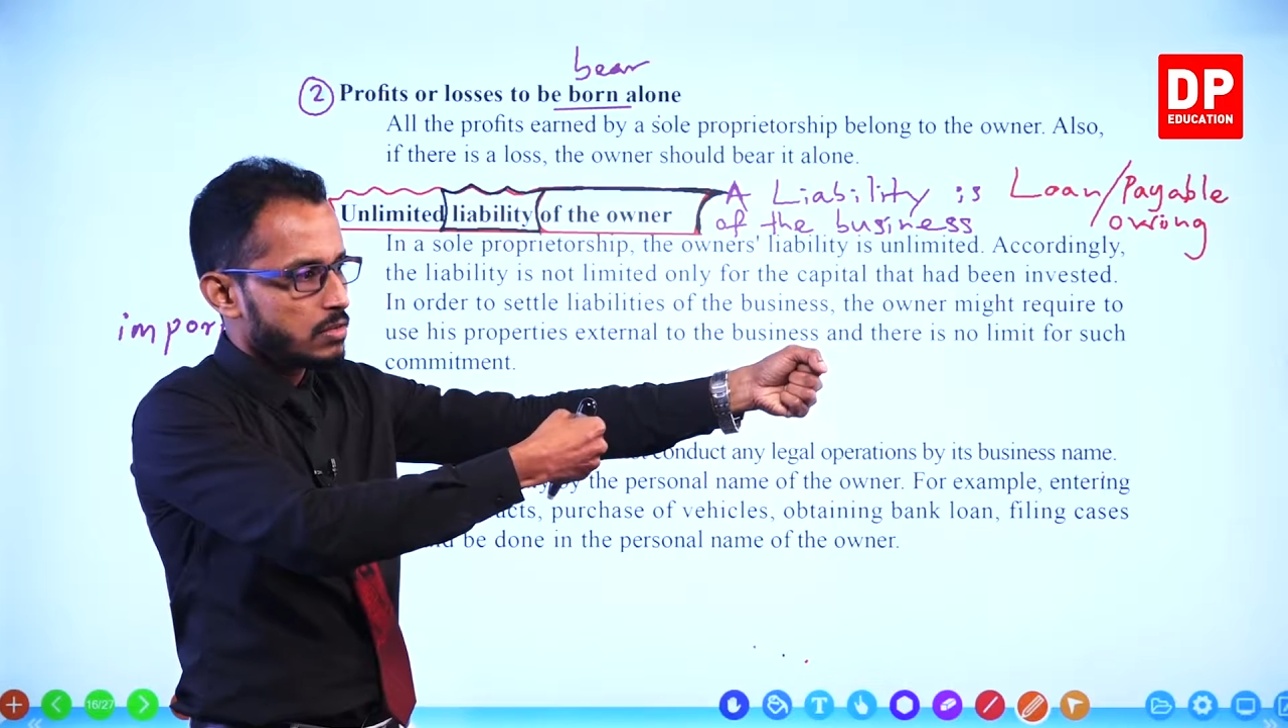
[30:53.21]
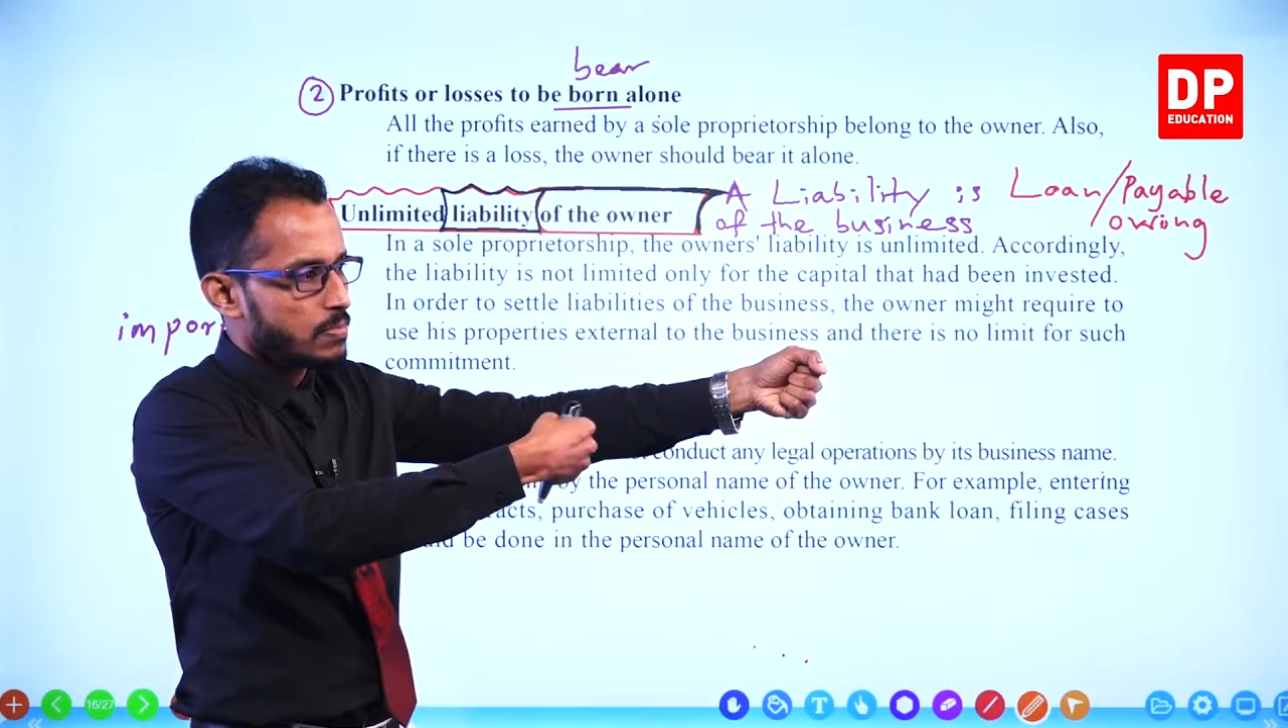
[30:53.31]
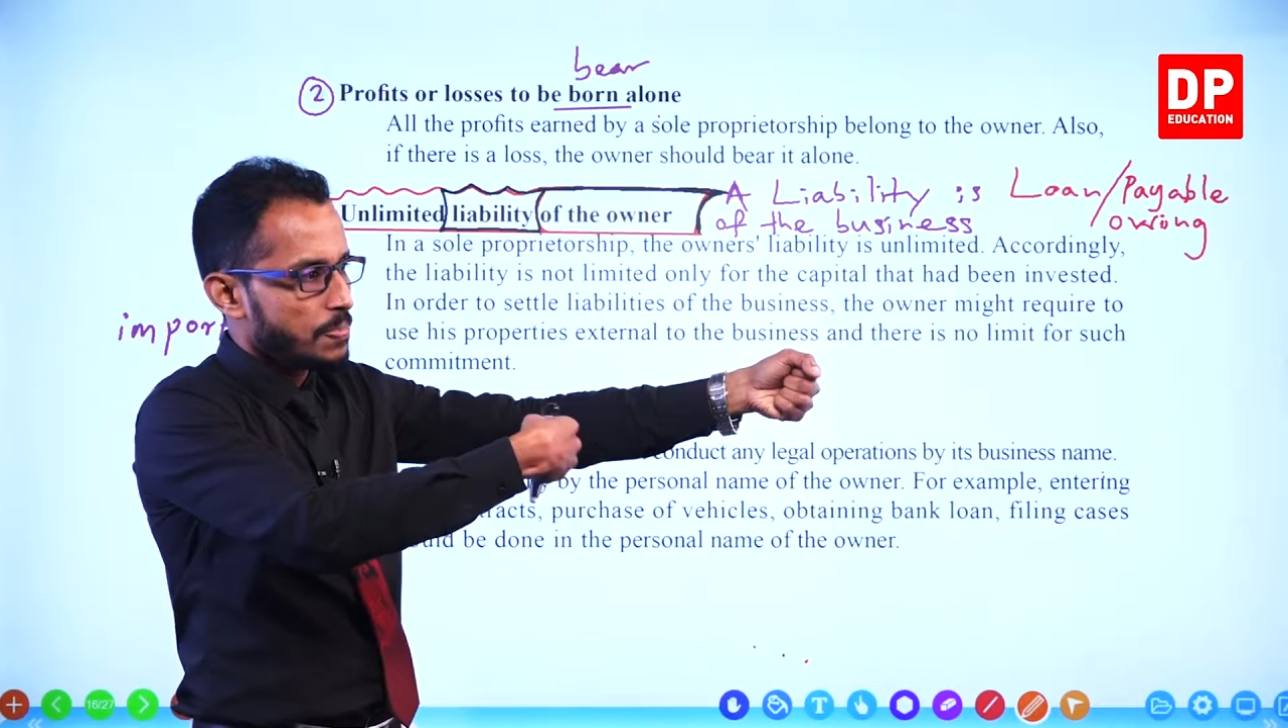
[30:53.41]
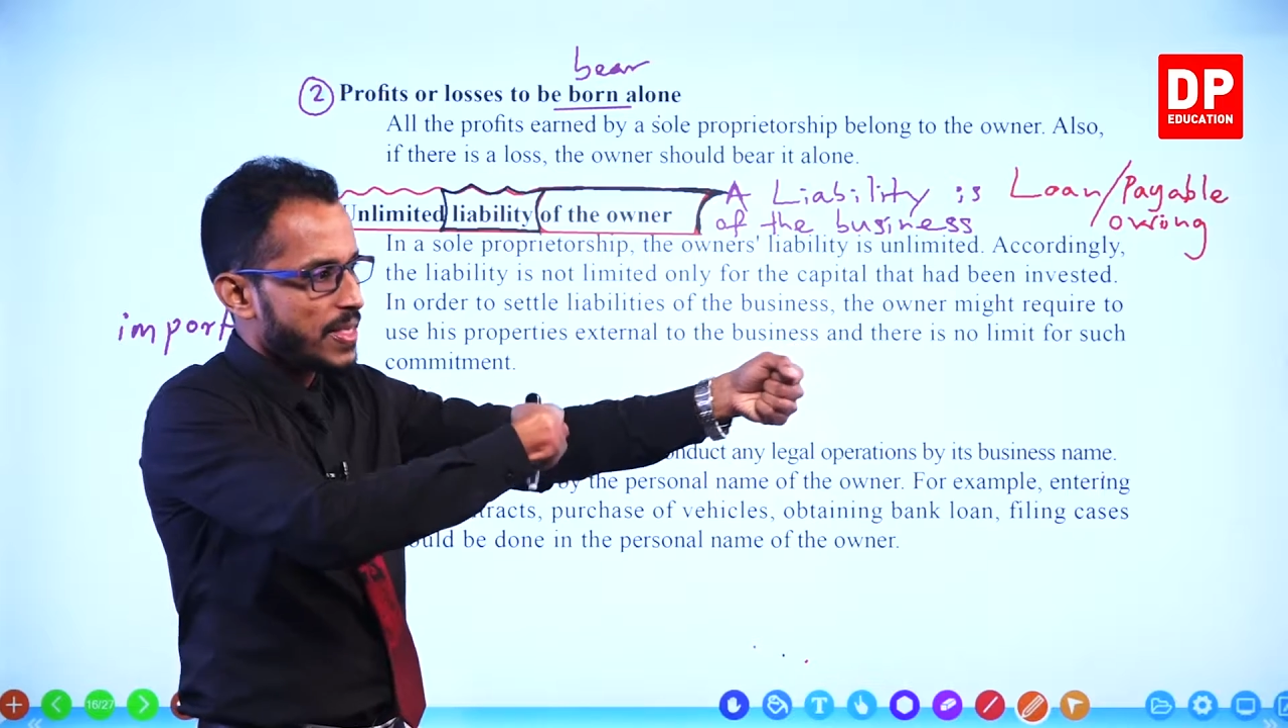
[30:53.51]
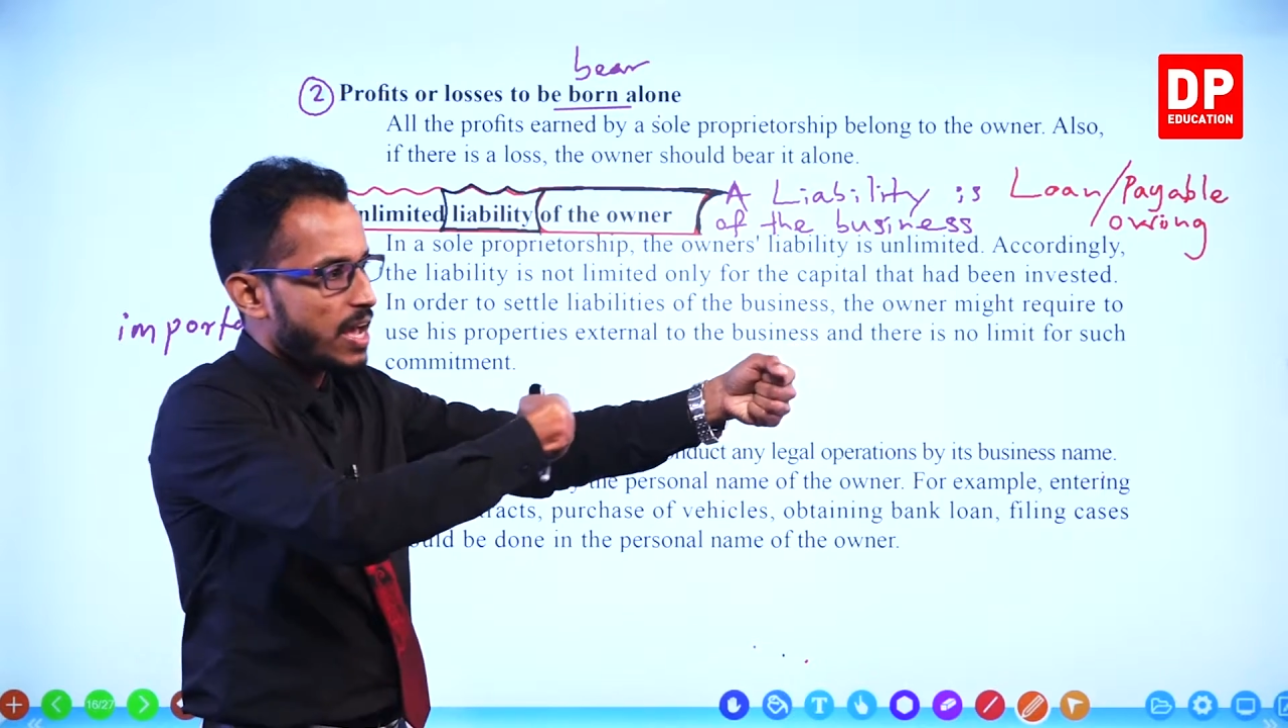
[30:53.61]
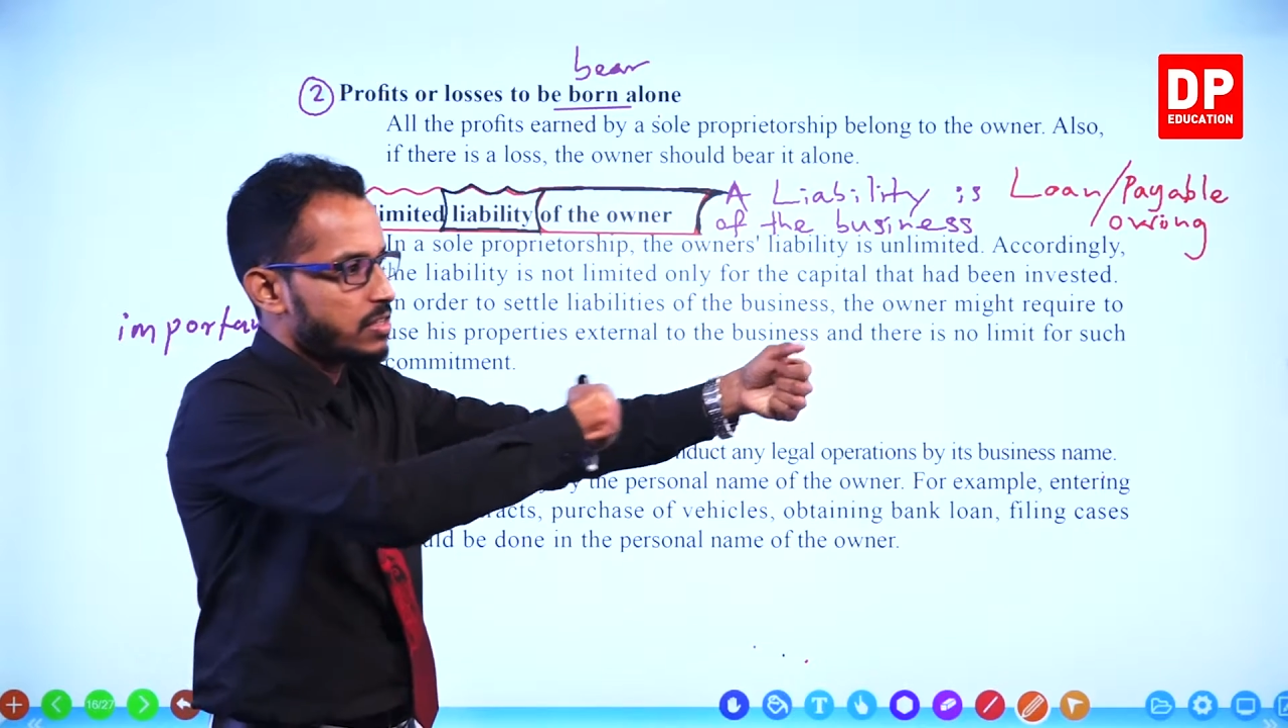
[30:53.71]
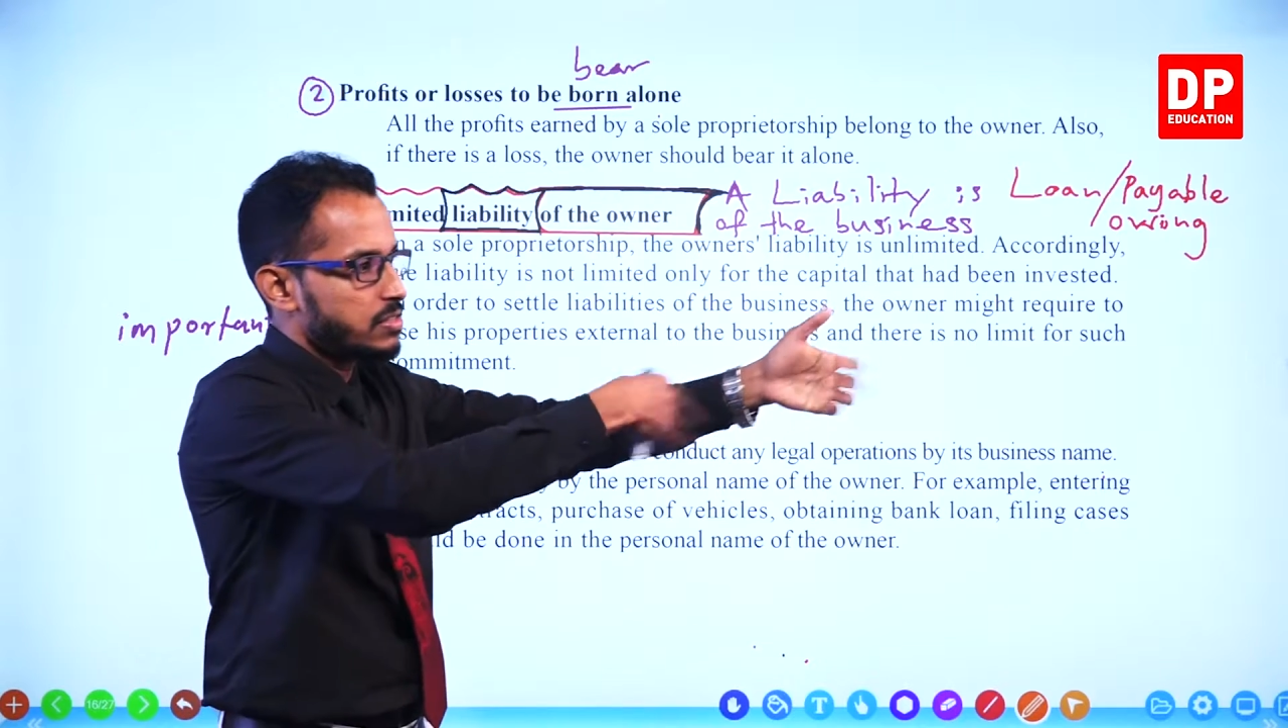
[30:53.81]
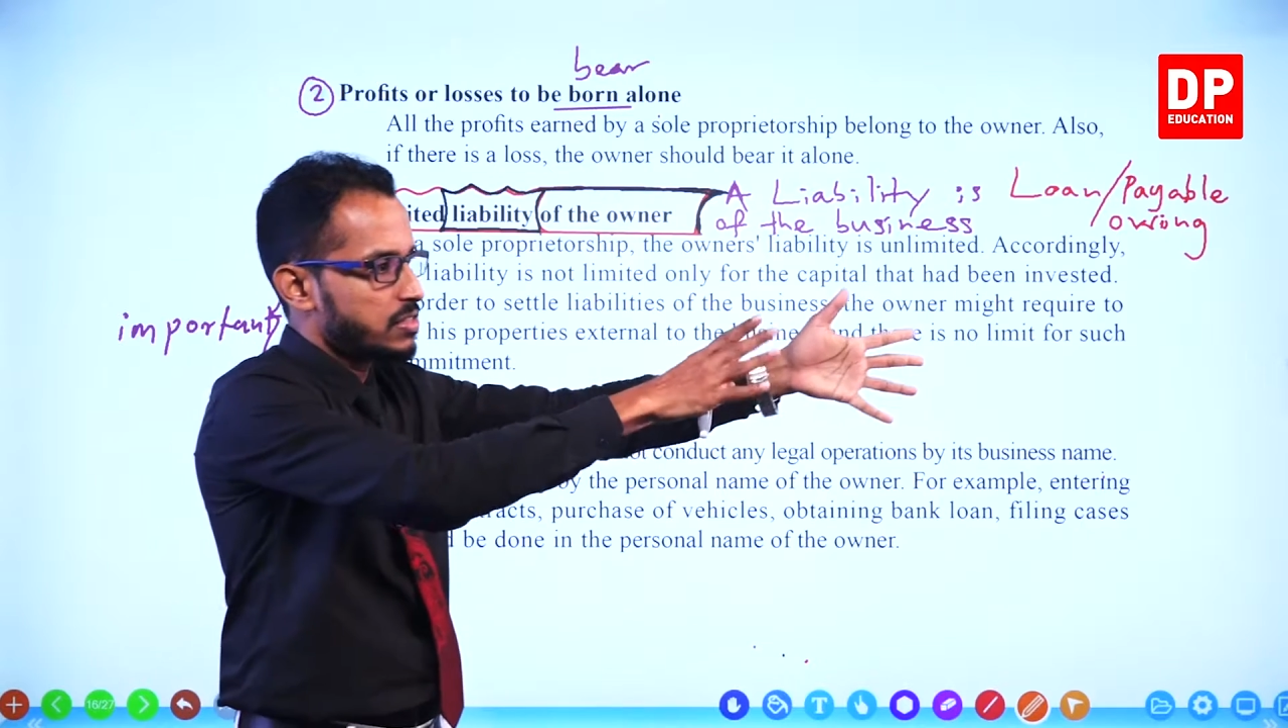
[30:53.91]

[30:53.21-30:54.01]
They are